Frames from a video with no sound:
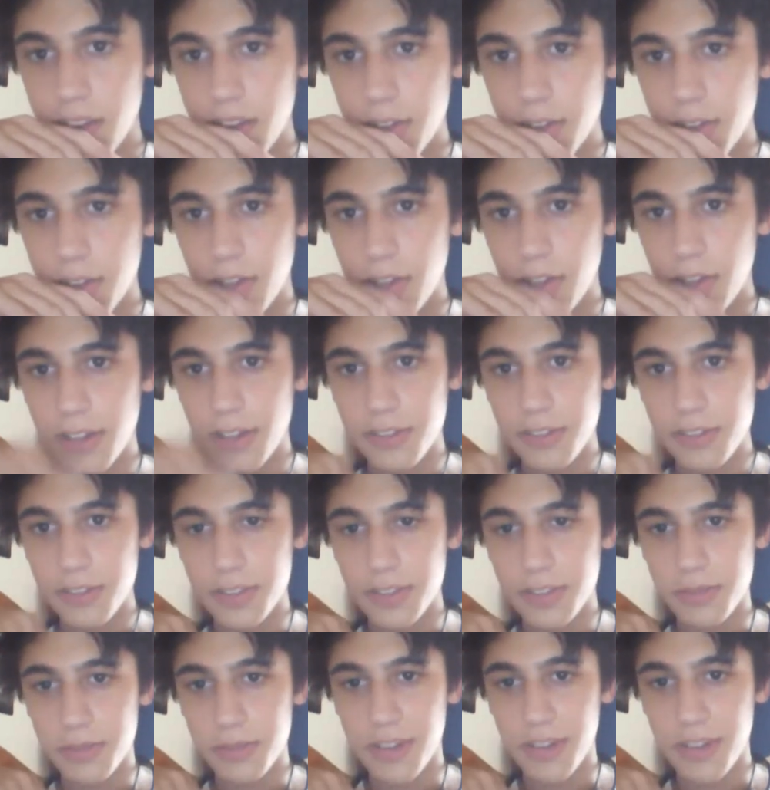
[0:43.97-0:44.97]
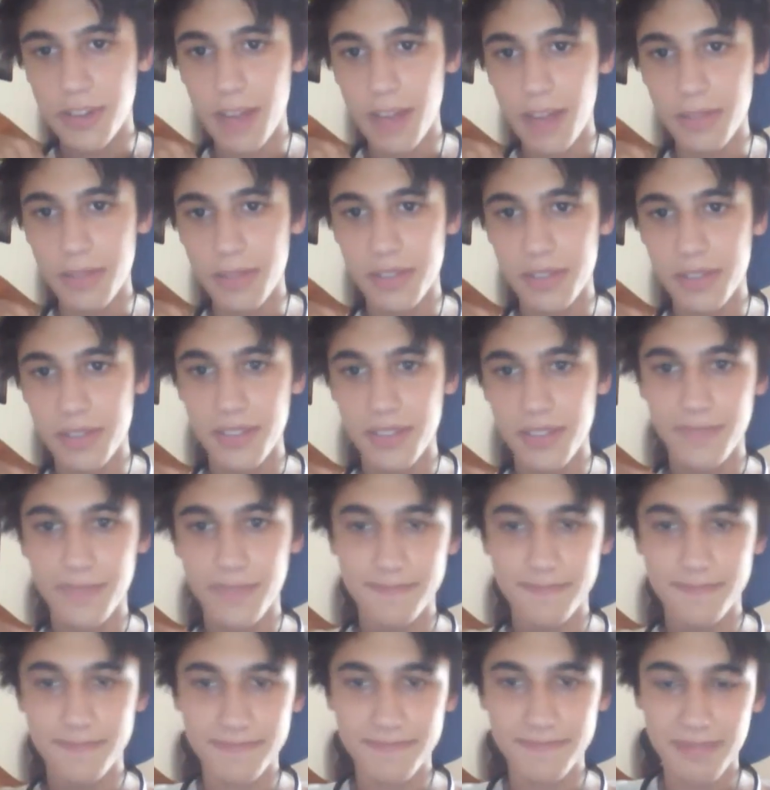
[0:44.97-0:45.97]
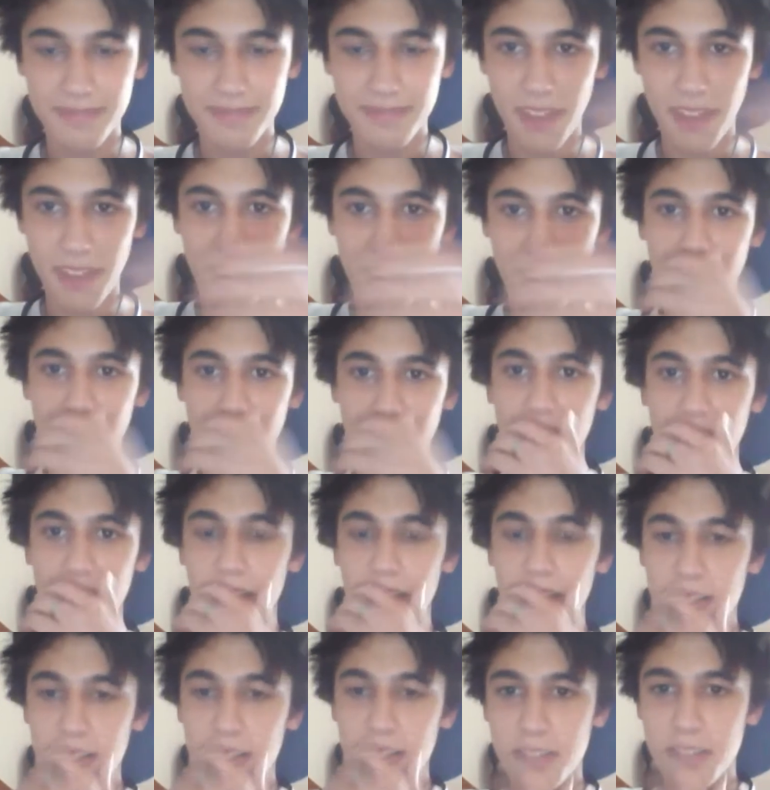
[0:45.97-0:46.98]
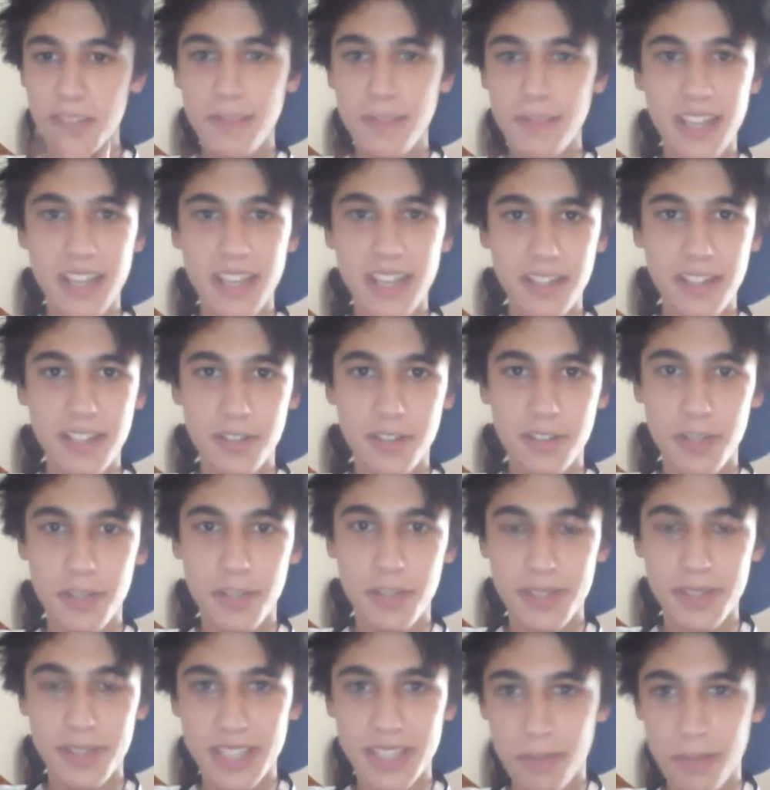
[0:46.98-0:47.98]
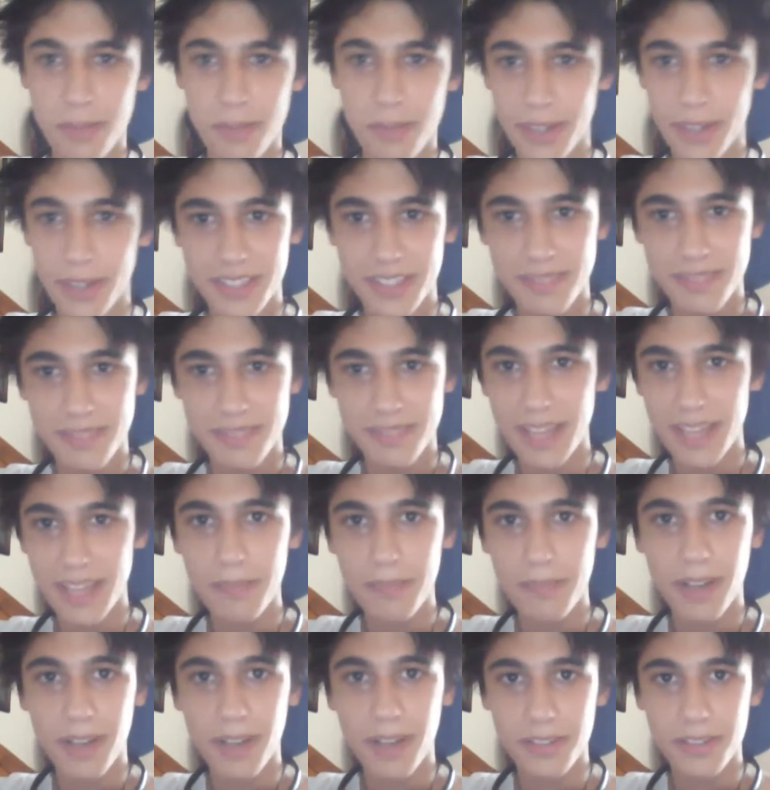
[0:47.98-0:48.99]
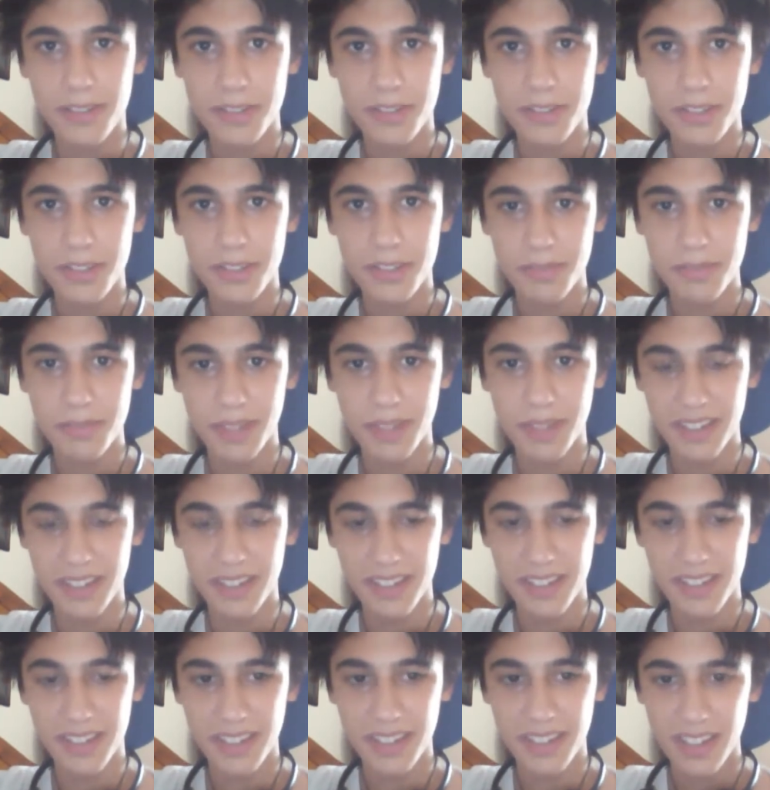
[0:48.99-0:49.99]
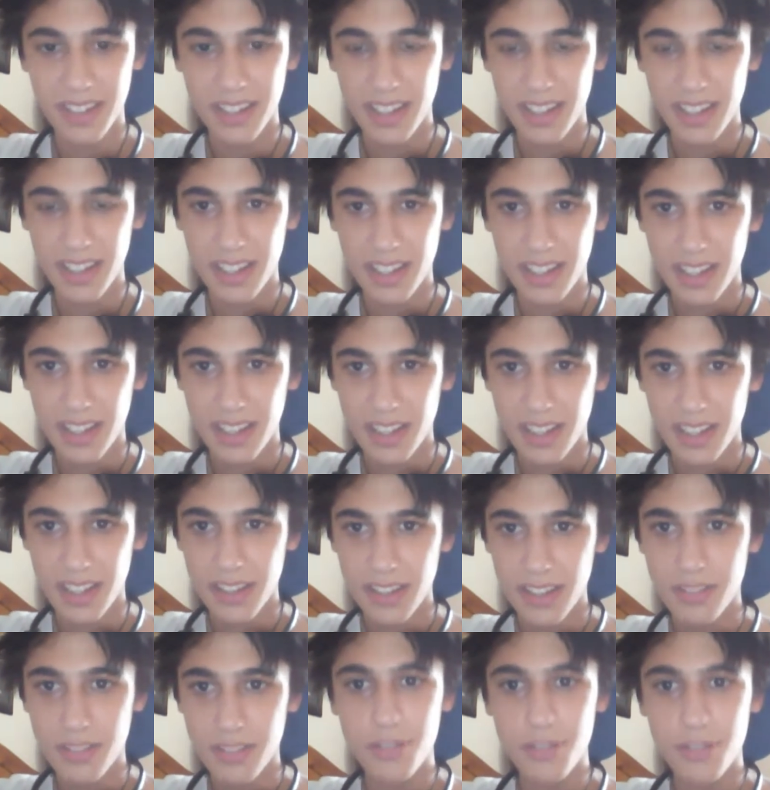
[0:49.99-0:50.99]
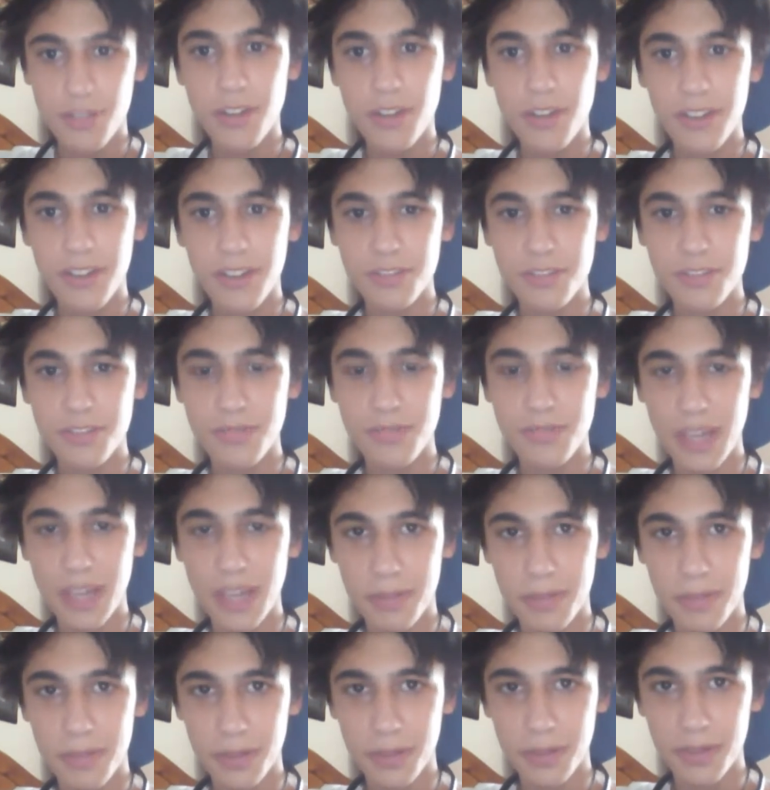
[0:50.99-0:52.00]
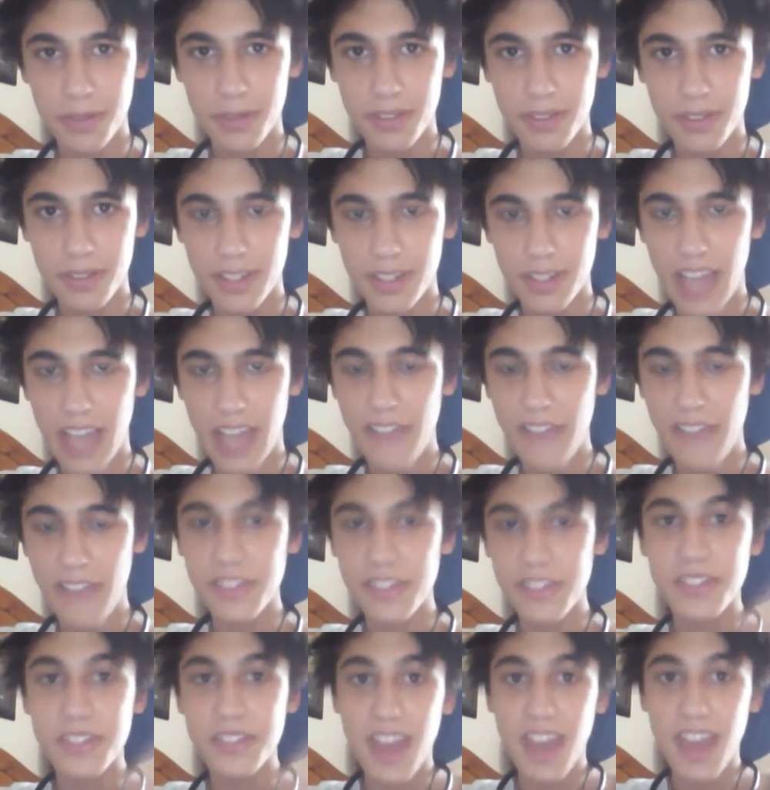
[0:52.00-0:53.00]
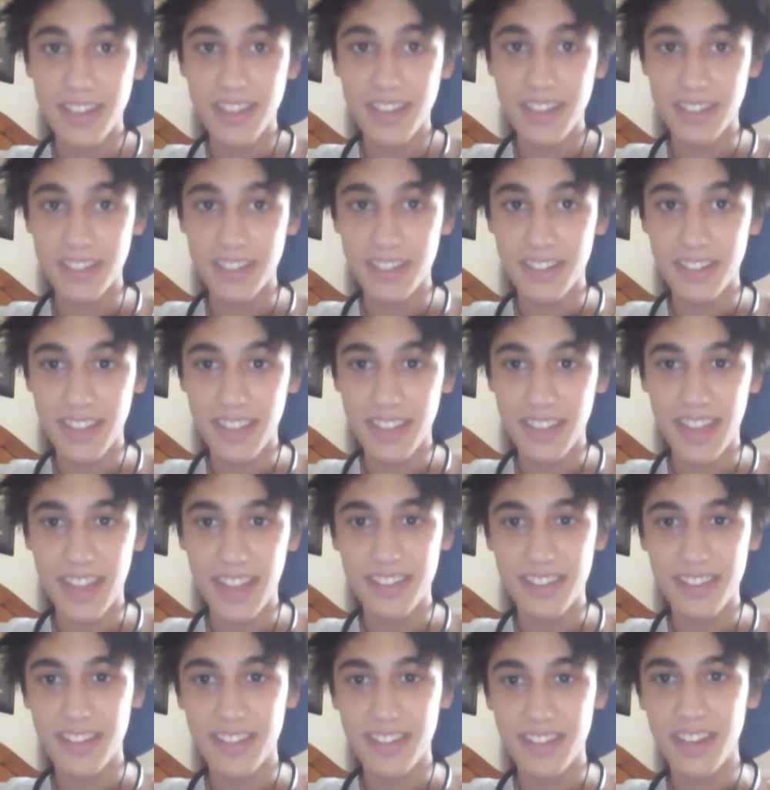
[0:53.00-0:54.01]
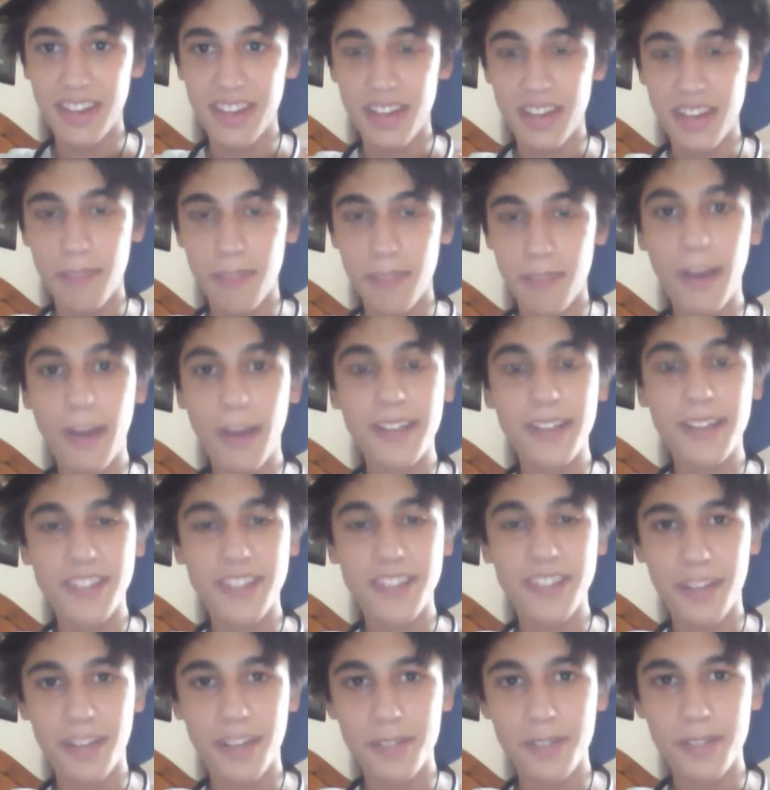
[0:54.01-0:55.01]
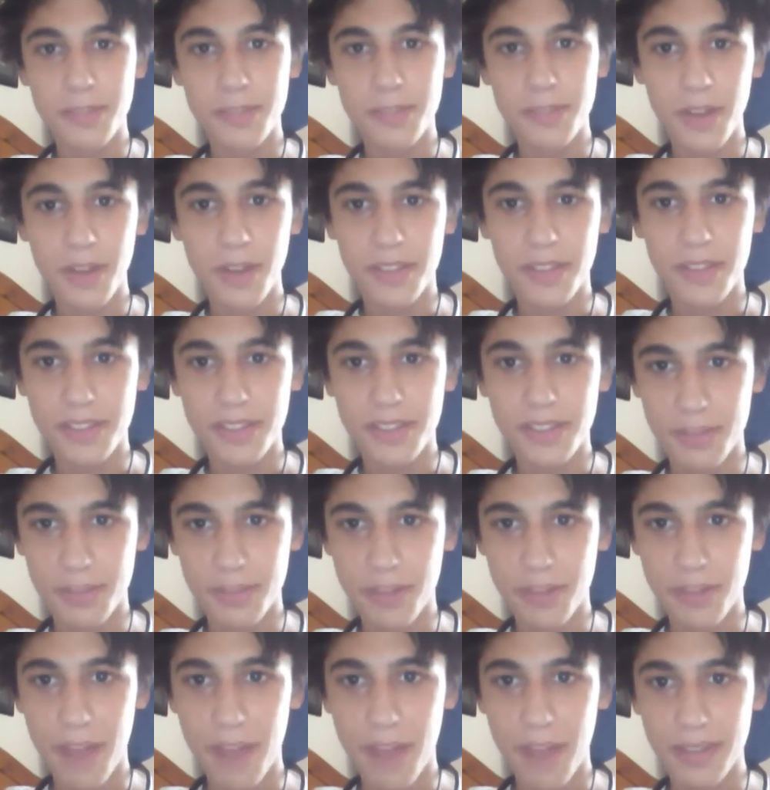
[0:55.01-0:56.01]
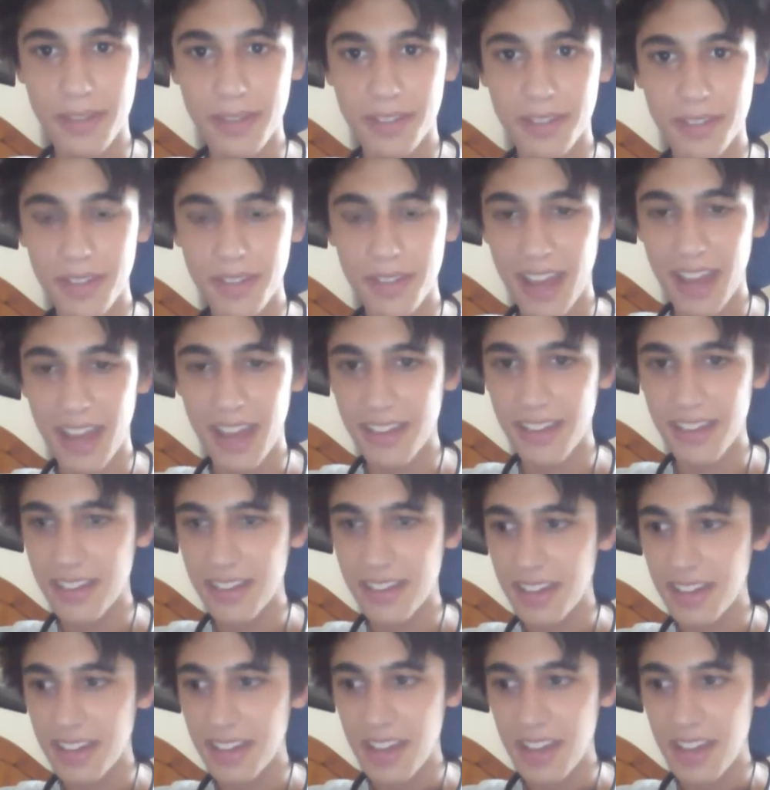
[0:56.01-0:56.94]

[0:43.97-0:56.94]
200 subscribers. To many YouTubers, that probably doesn't mean much, but 200 people have decided that my channel is worth subscribing to and